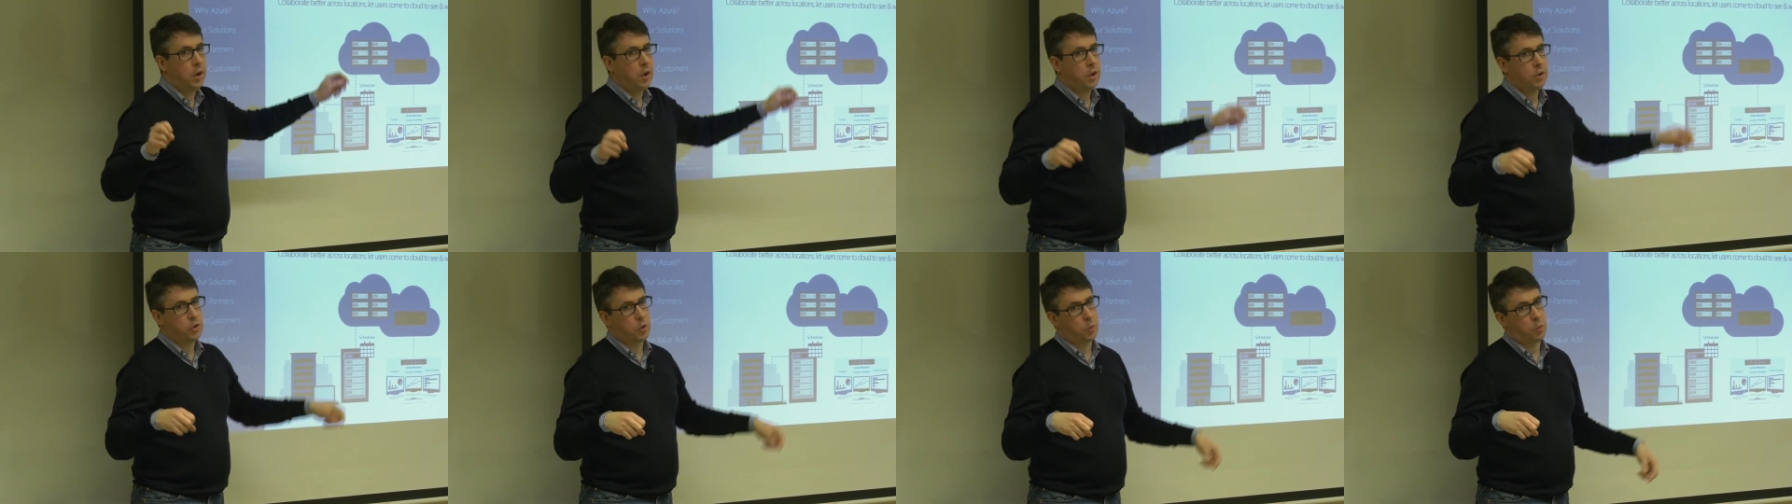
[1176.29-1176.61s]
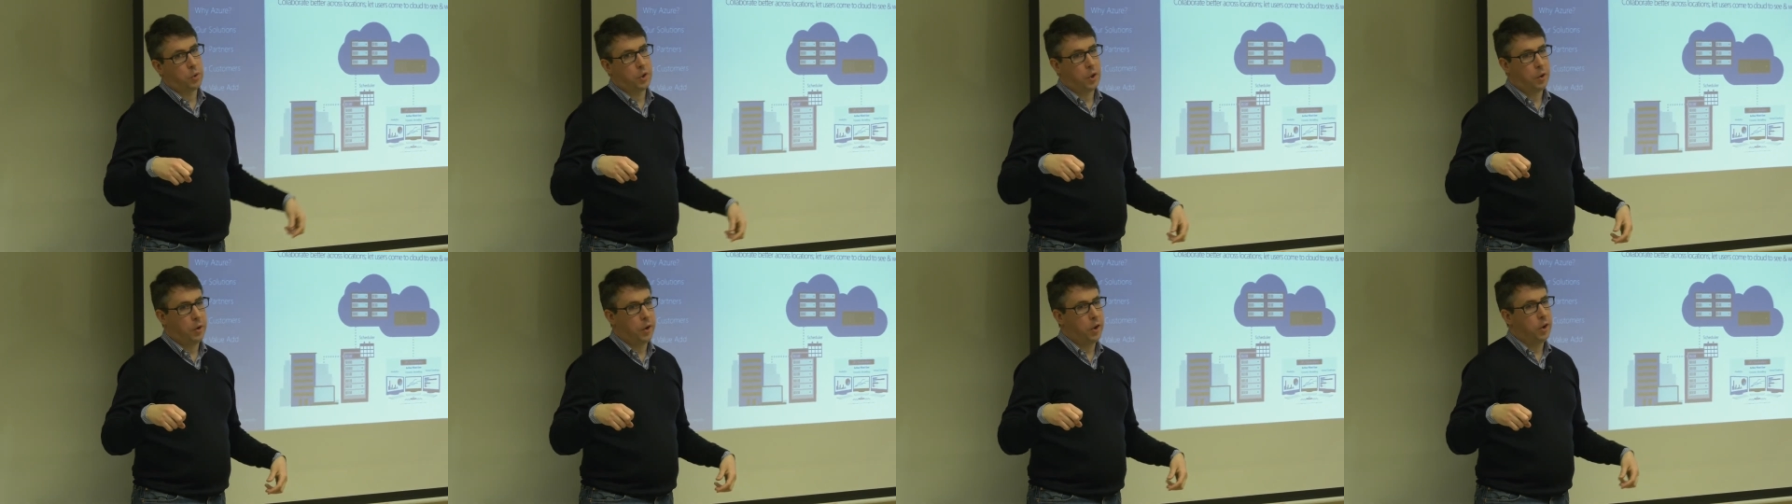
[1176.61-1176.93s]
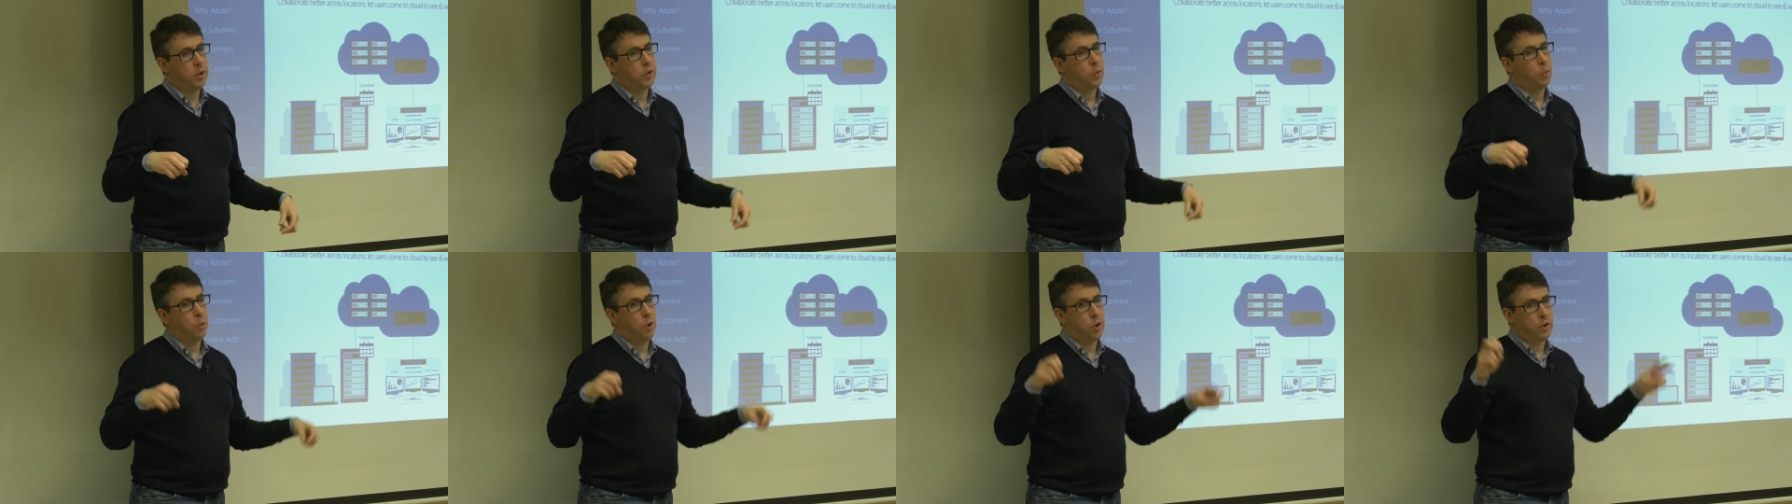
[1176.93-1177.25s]
So when you hear
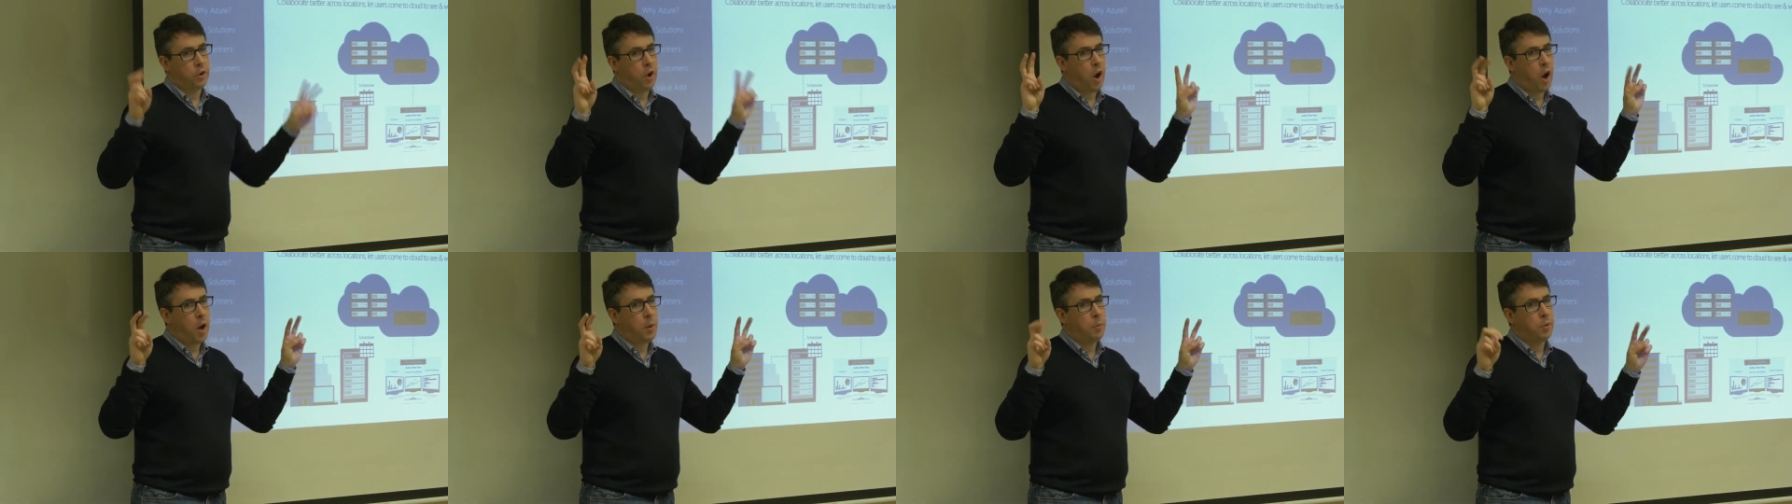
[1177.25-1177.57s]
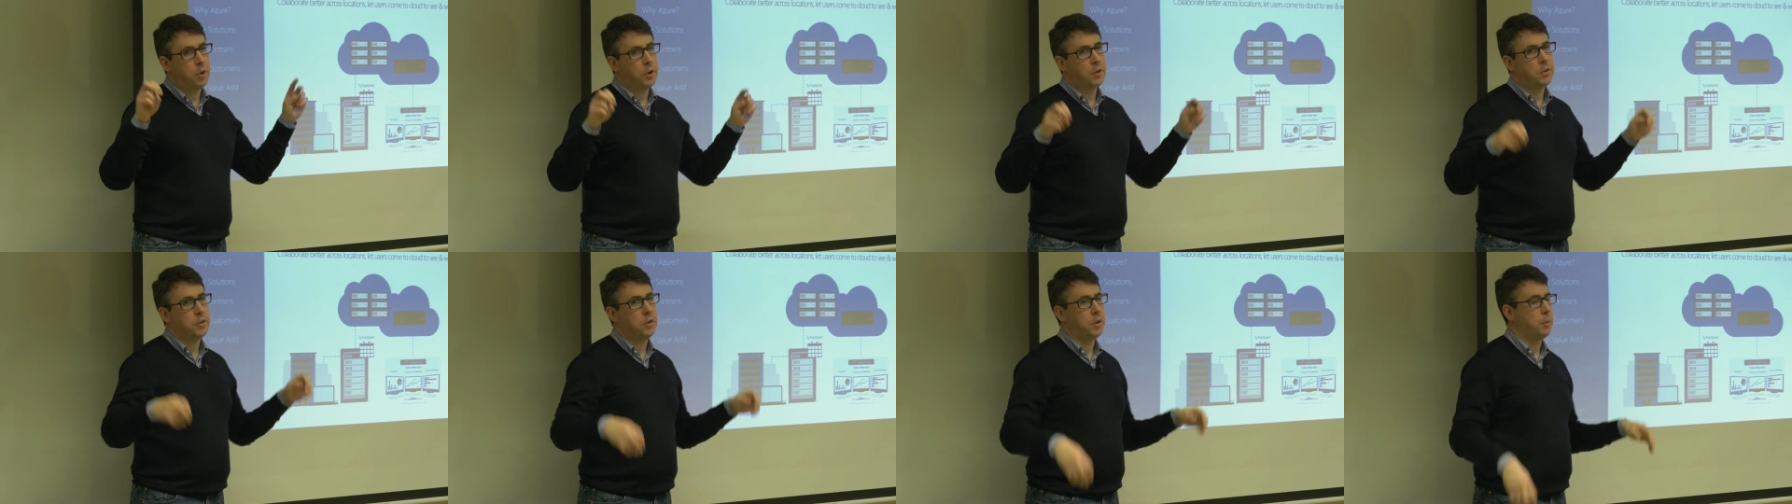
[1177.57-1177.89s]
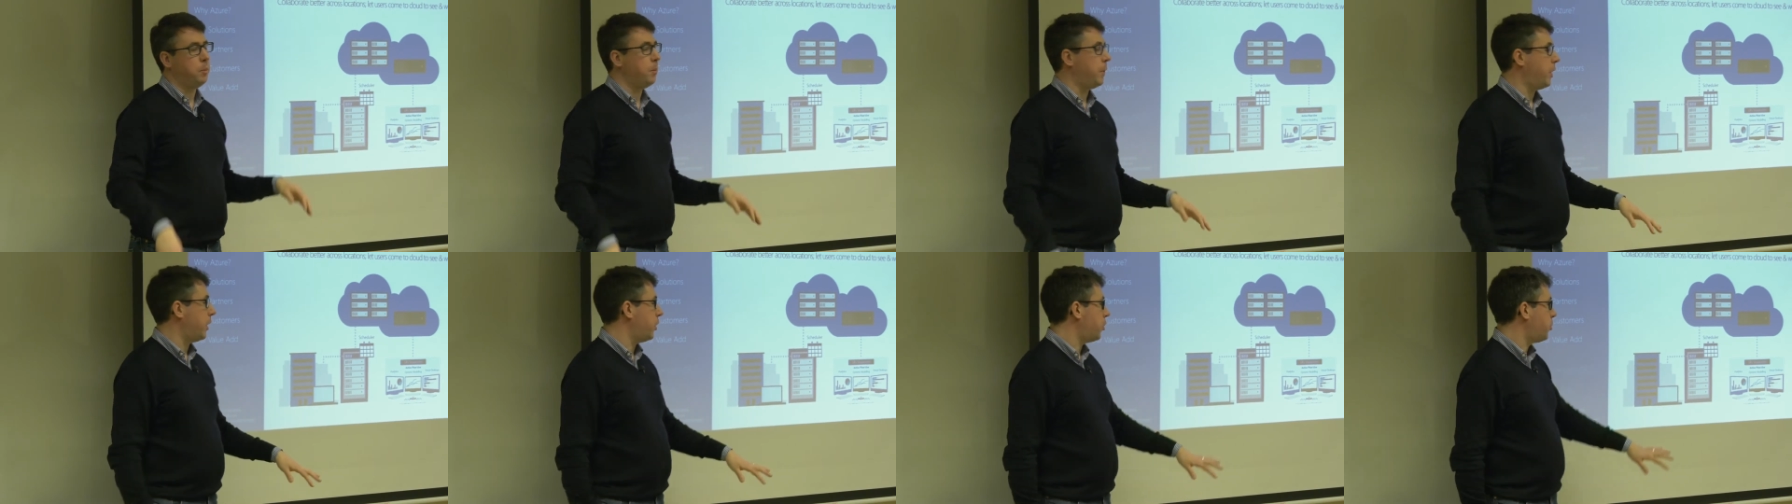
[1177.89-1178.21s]
the word hybrid,
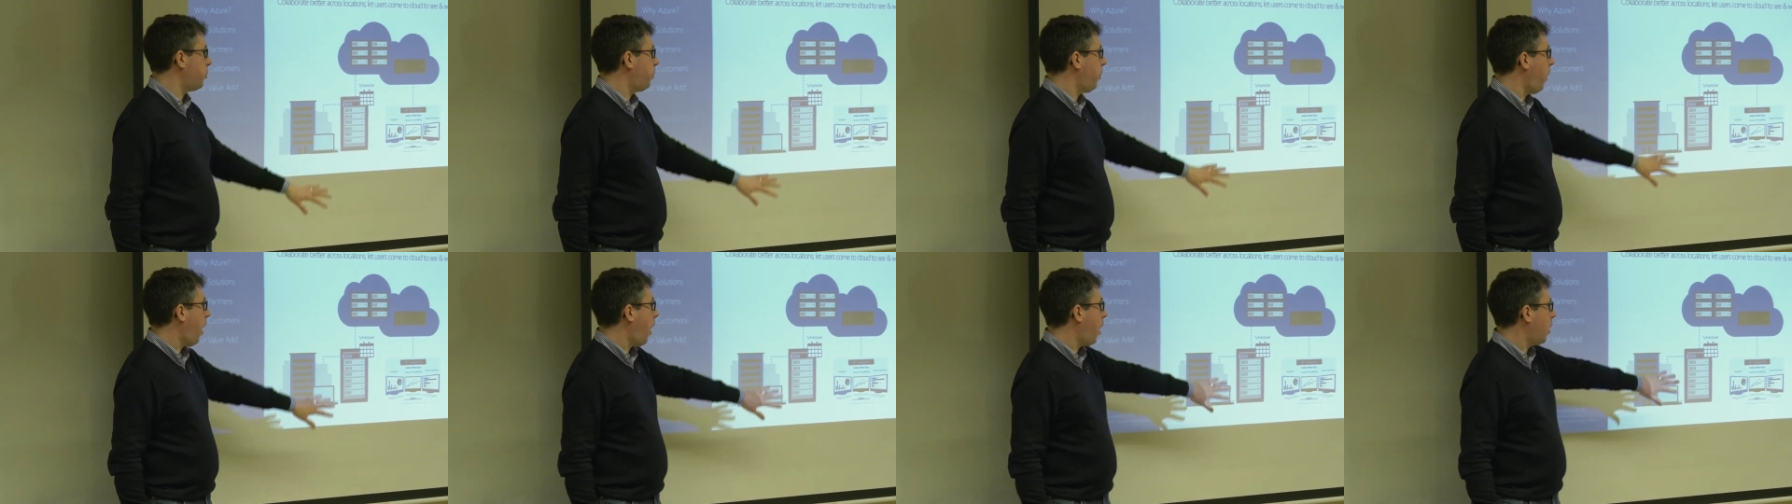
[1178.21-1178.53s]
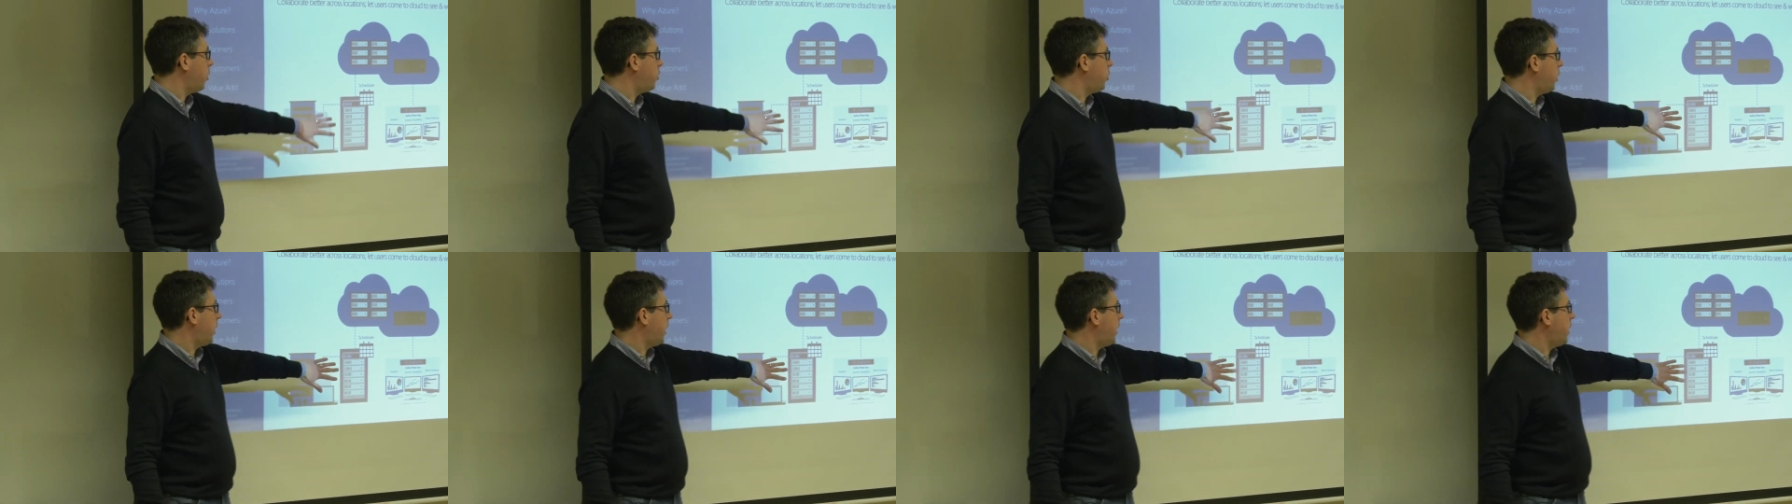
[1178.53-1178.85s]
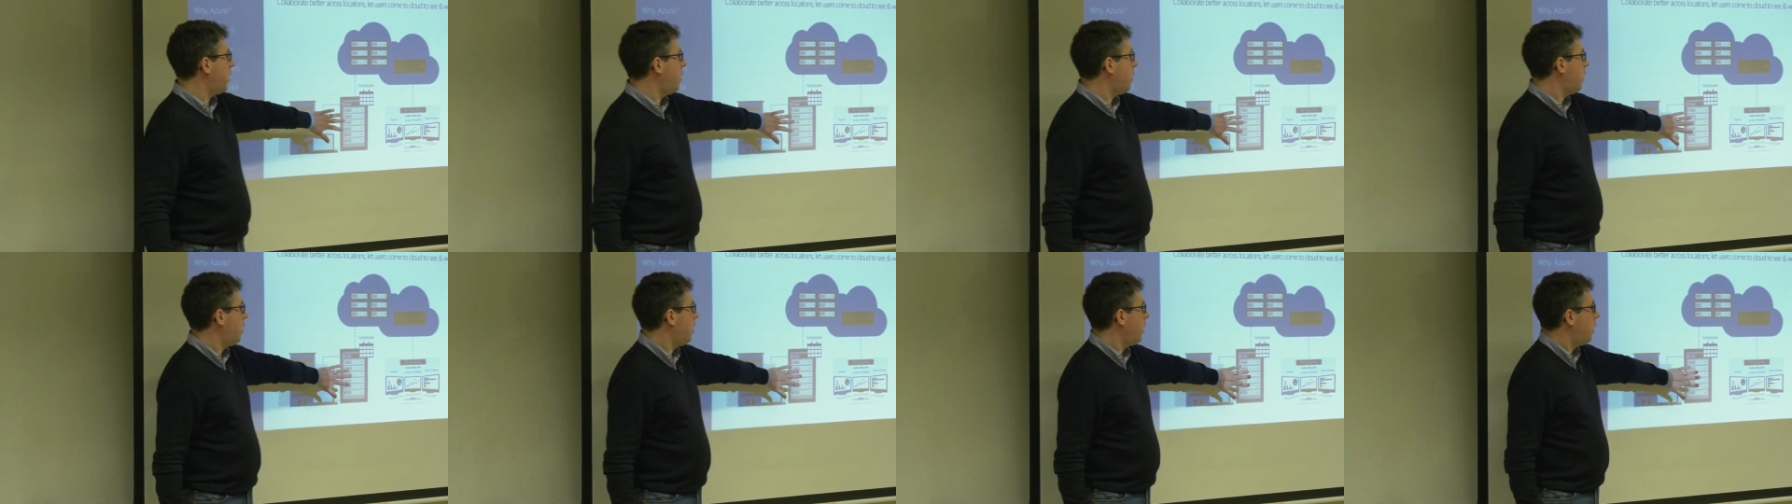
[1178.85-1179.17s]
it means
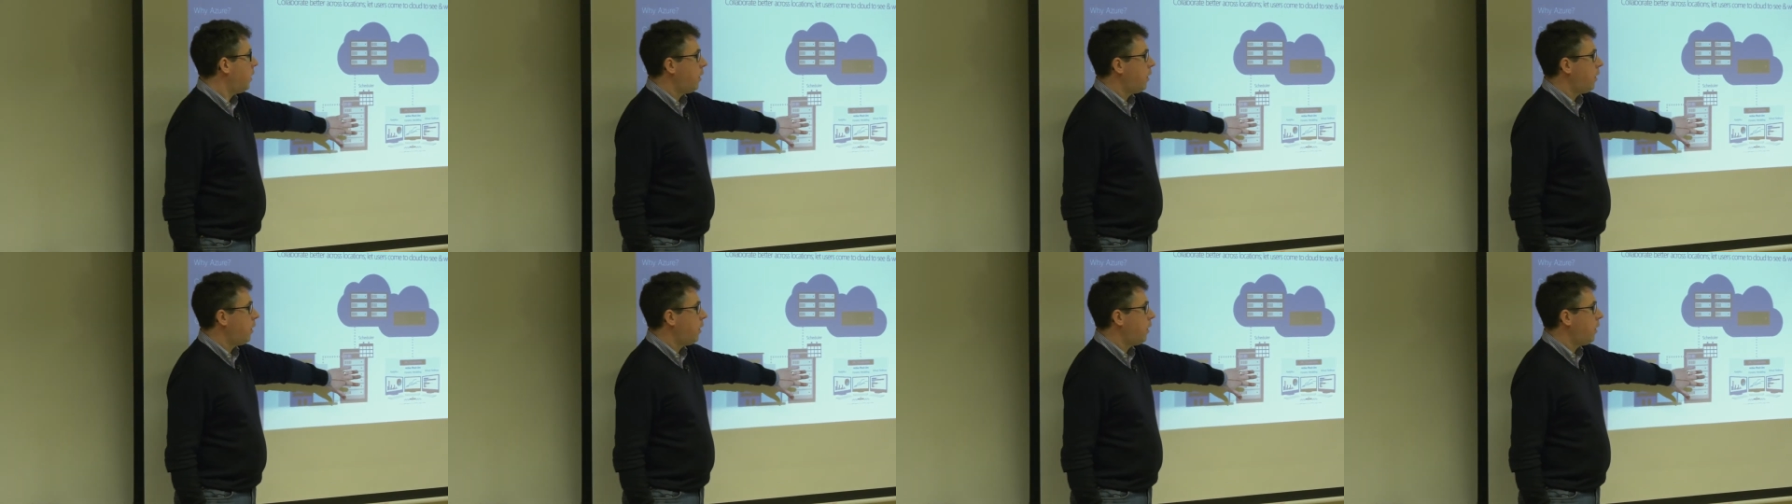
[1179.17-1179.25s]
partially